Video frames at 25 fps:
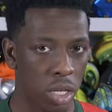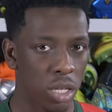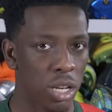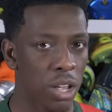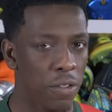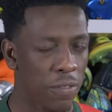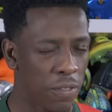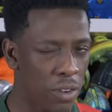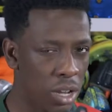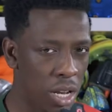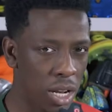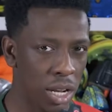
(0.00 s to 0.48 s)

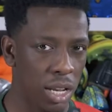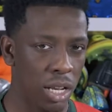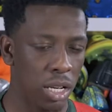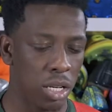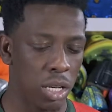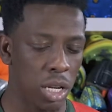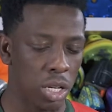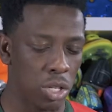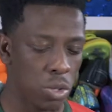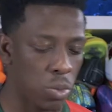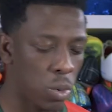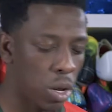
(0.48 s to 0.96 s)
Definitely
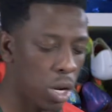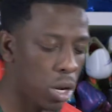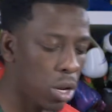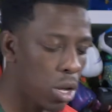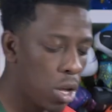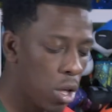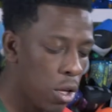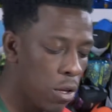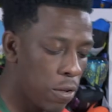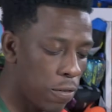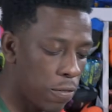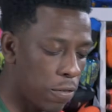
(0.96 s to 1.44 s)
this one
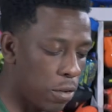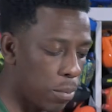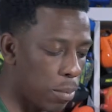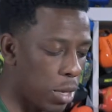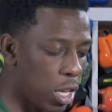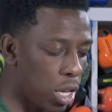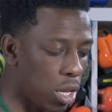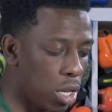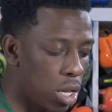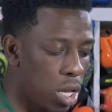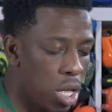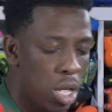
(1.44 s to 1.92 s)
for
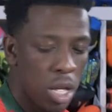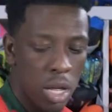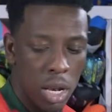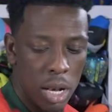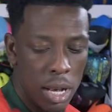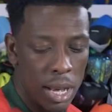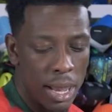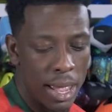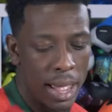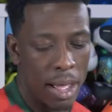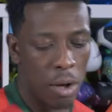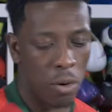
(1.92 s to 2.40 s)
me.
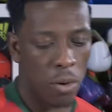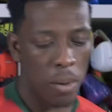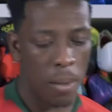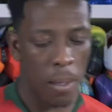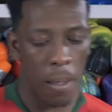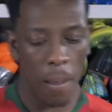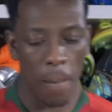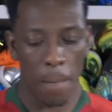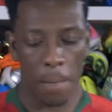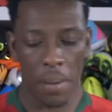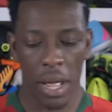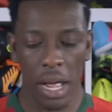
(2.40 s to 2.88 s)
Now,
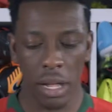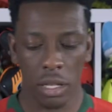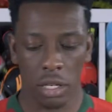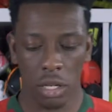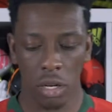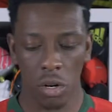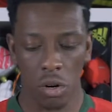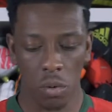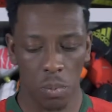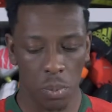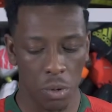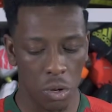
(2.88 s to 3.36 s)
back
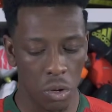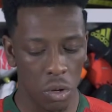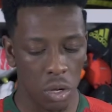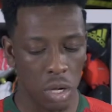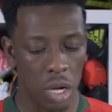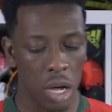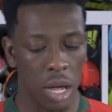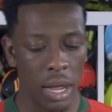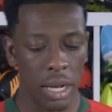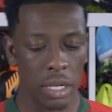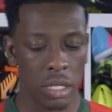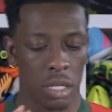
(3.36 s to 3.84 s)
to the
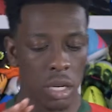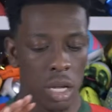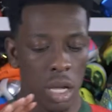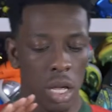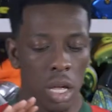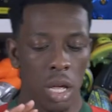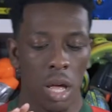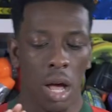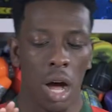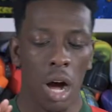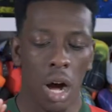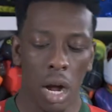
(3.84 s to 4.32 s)
boot, guys.
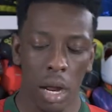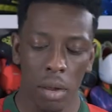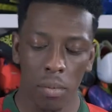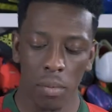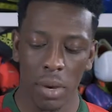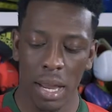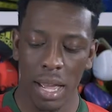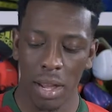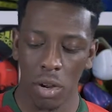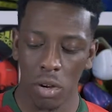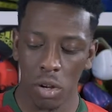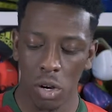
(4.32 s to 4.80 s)

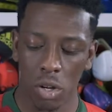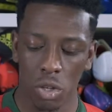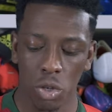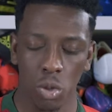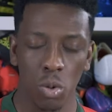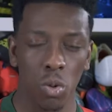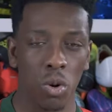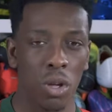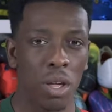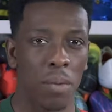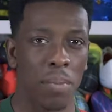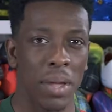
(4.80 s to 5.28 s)
I'm now going to
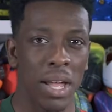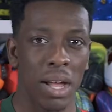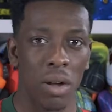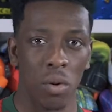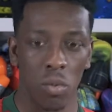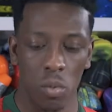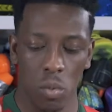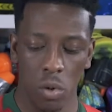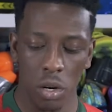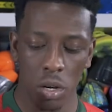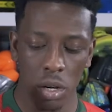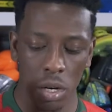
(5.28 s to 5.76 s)
talk
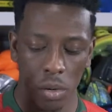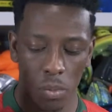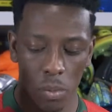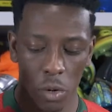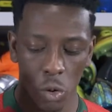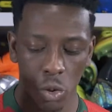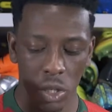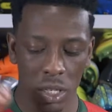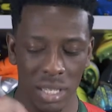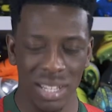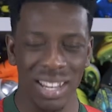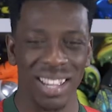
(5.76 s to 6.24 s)
about one of the
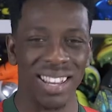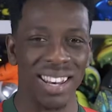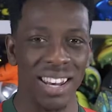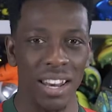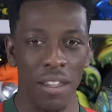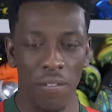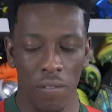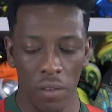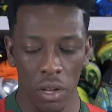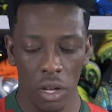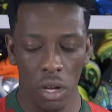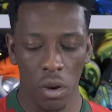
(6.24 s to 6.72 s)
most
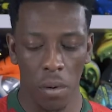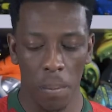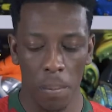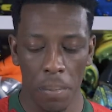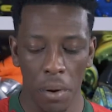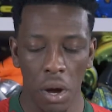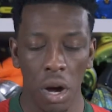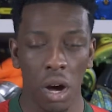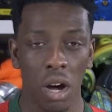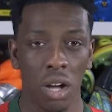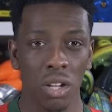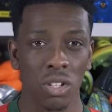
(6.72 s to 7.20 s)
significant
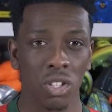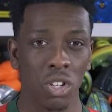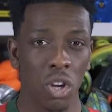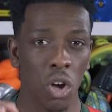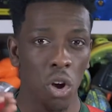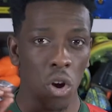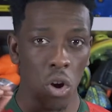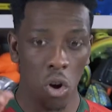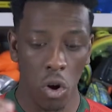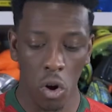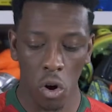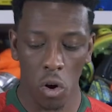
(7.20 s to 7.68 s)
parts
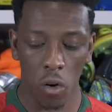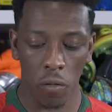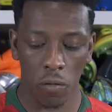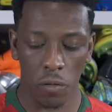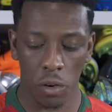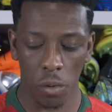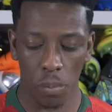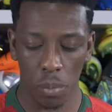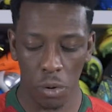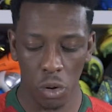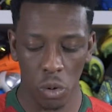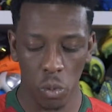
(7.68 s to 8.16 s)

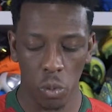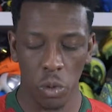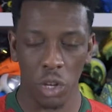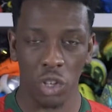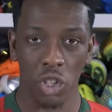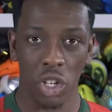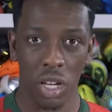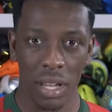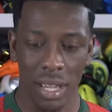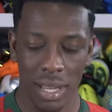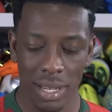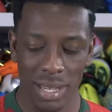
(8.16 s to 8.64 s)
of the boot,
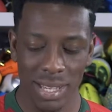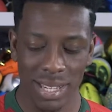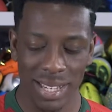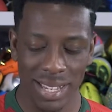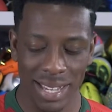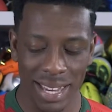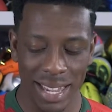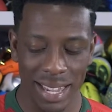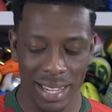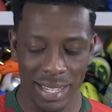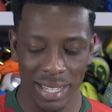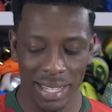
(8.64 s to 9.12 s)
which is
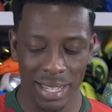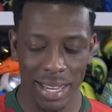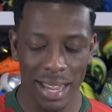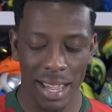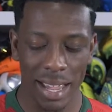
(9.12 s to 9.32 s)
this.